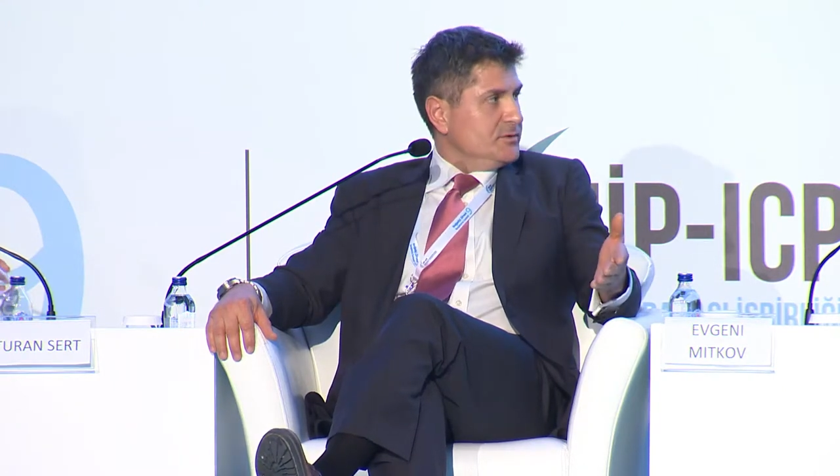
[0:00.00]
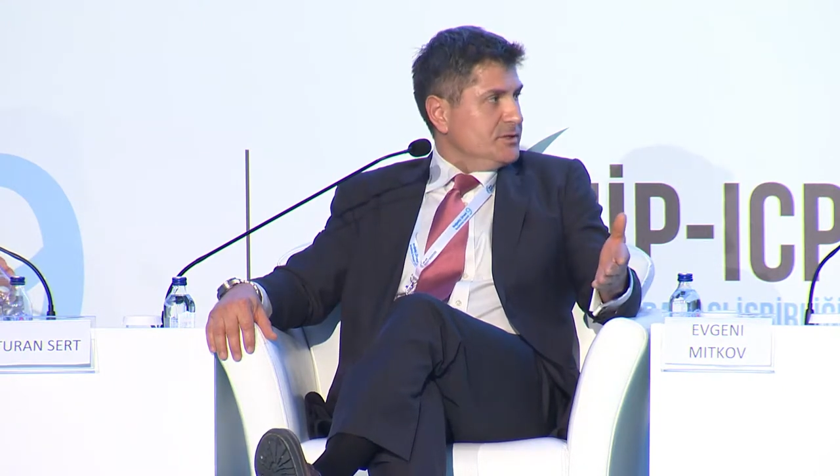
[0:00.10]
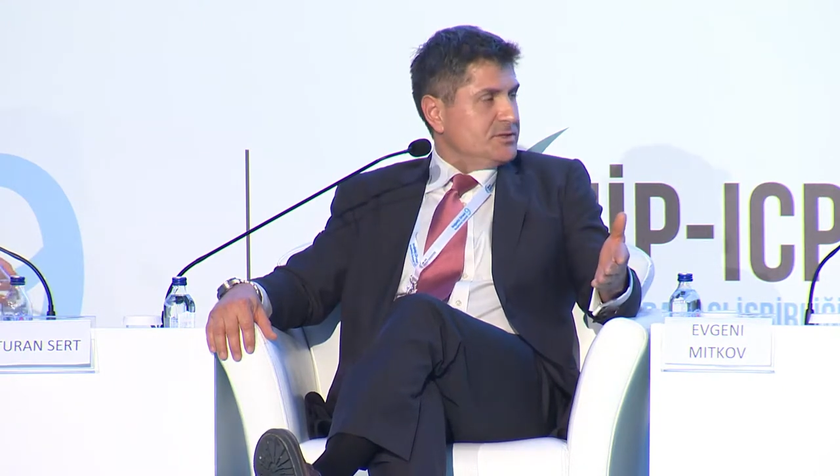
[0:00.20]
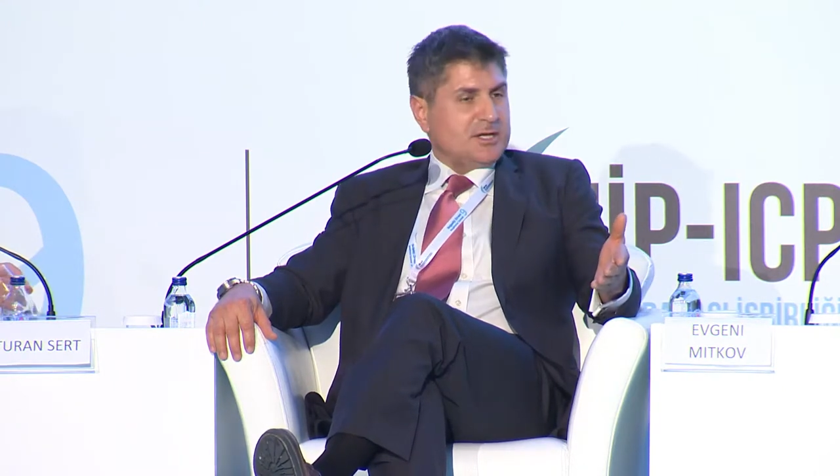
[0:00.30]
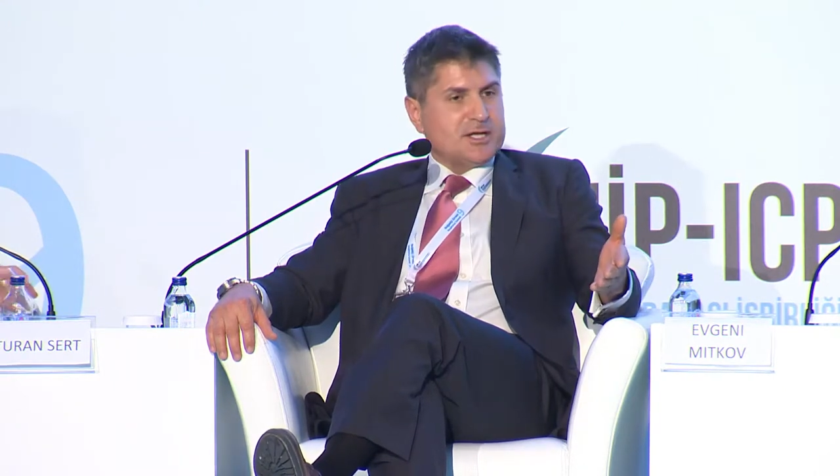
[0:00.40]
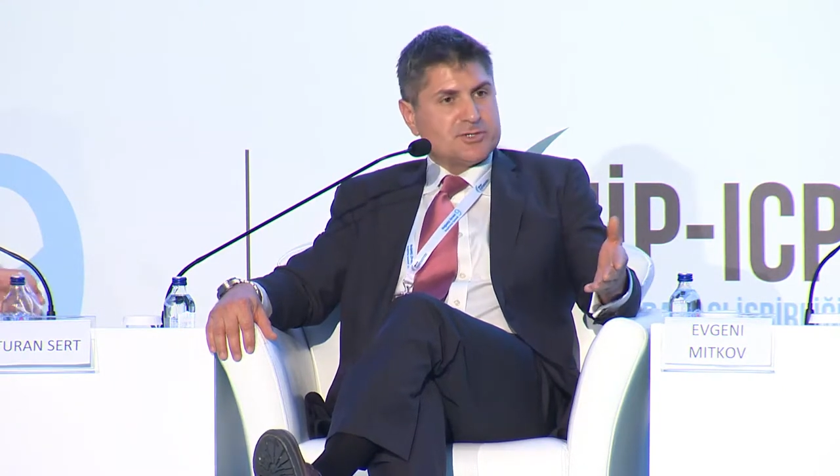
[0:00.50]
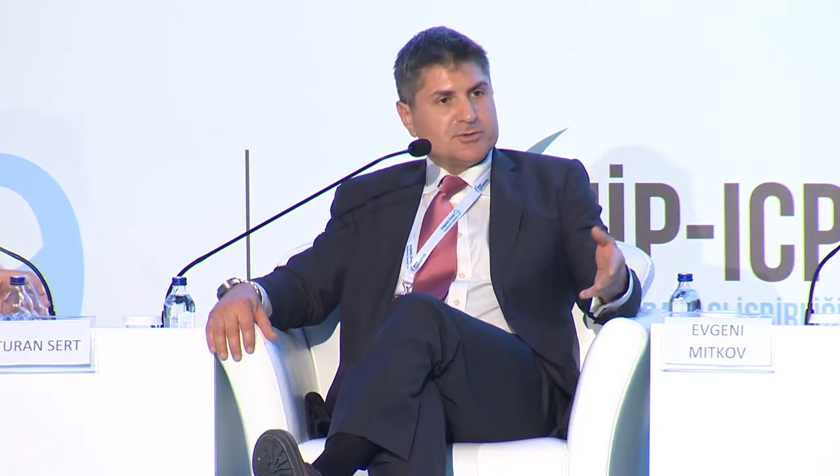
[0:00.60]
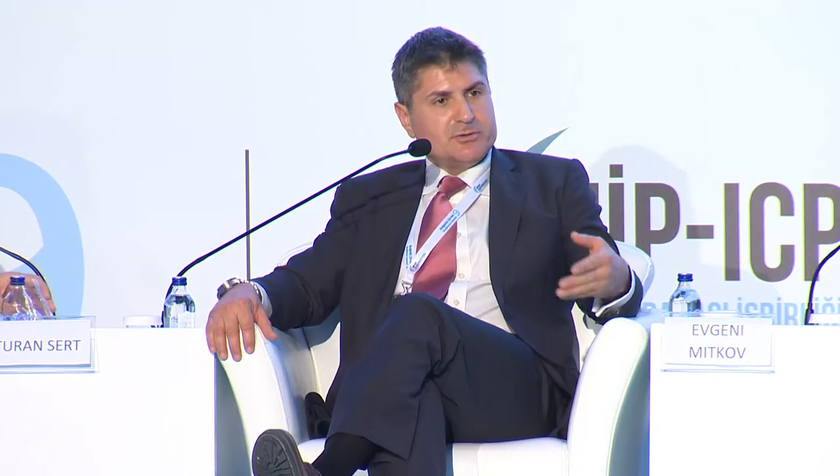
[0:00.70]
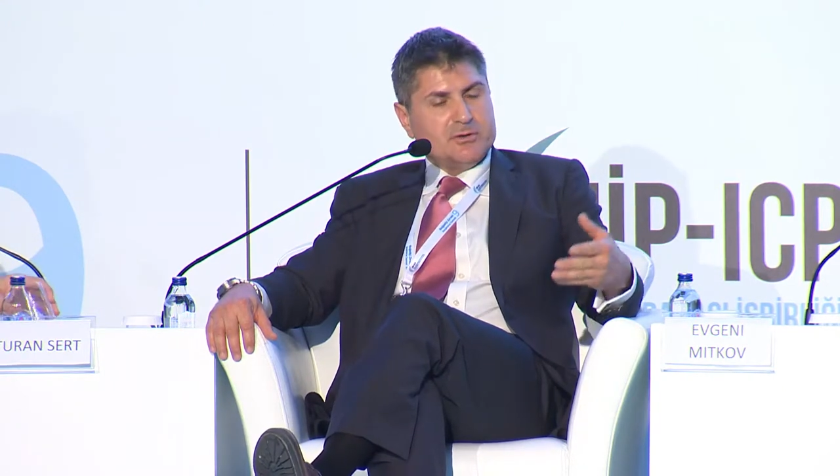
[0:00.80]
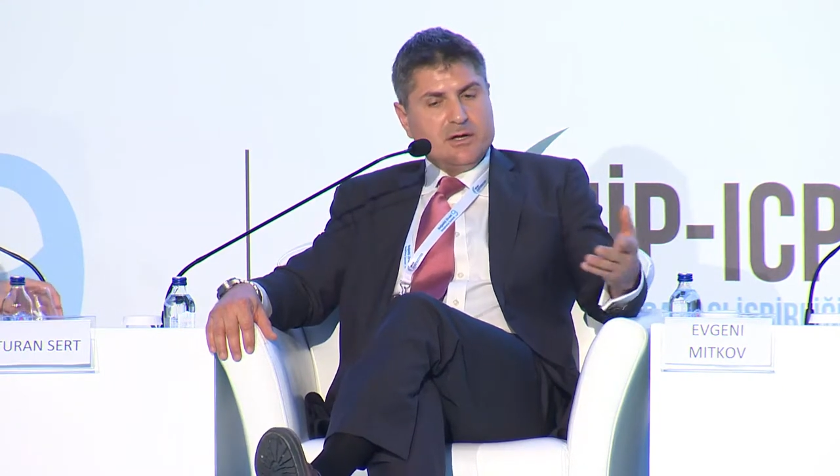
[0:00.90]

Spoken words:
international